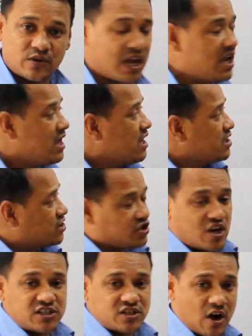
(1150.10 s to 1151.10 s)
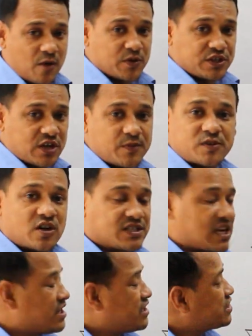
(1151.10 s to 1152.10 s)
Okay, just opposite of
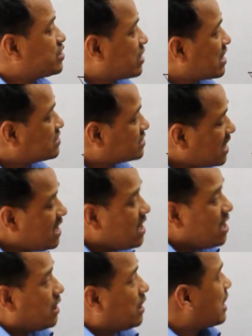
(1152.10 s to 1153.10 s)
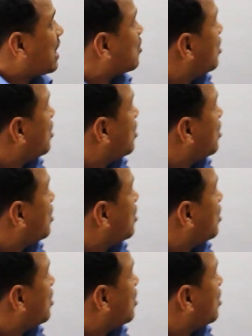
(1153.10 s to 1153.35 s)
short-sightedness, you can say. Yeah,